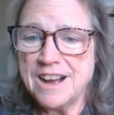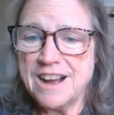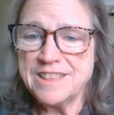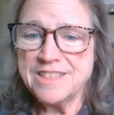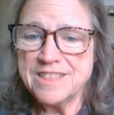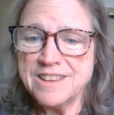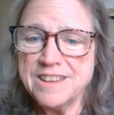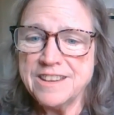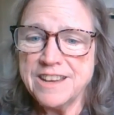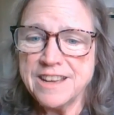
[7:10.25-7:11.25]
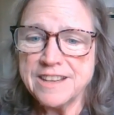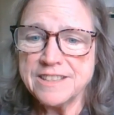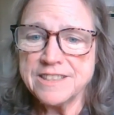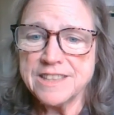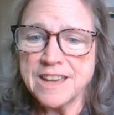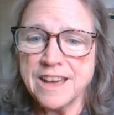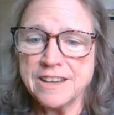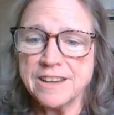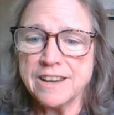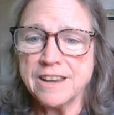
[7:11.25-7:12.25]
I think it has
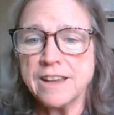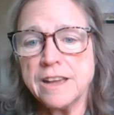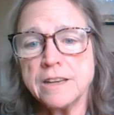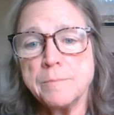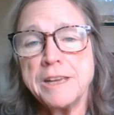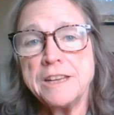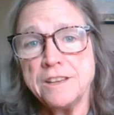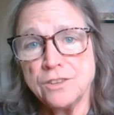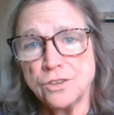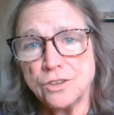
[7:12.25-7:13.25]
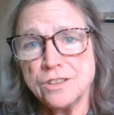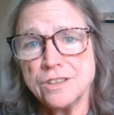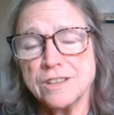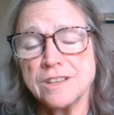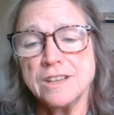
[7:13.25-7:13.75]
that animated look,